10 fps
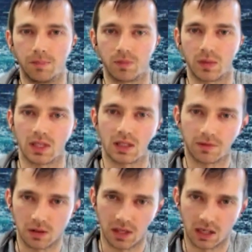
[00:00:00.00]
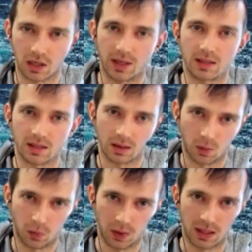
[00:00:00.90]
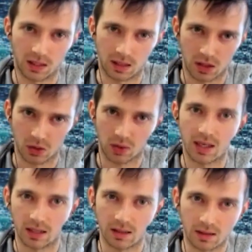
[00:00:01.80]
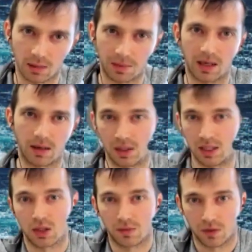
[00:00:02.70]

So that's the first takeaway, is like we constrain the potential for